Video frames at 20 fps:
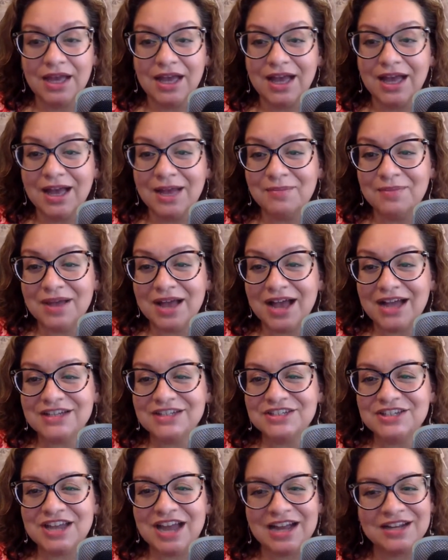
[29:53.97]
Um,
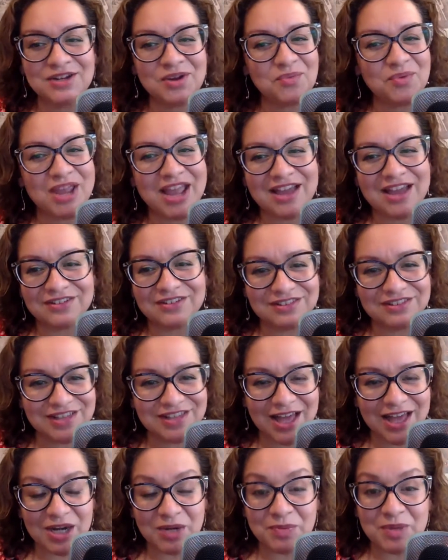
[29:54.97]
I I know we had a
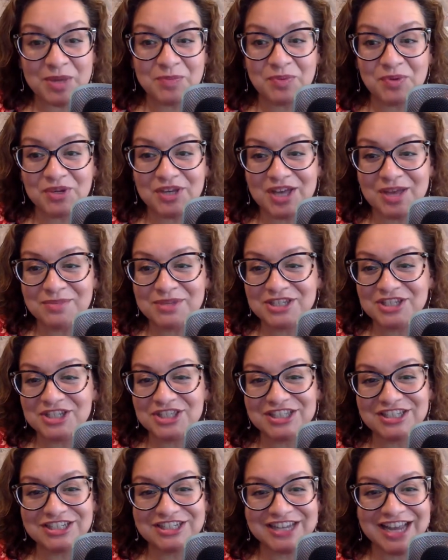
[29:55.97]
lot of people come into
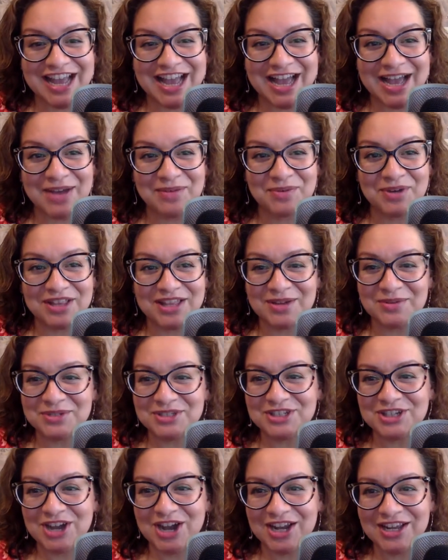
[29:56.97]
the chat while I
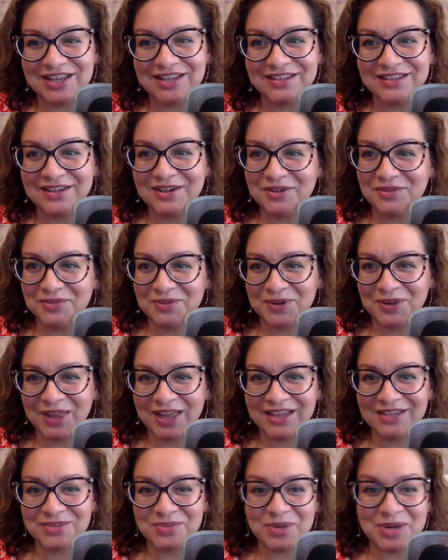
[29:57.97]
was talking there for
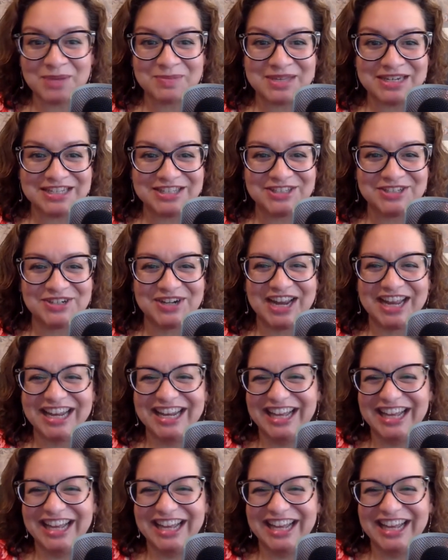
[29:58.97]
like 20 minutes straight.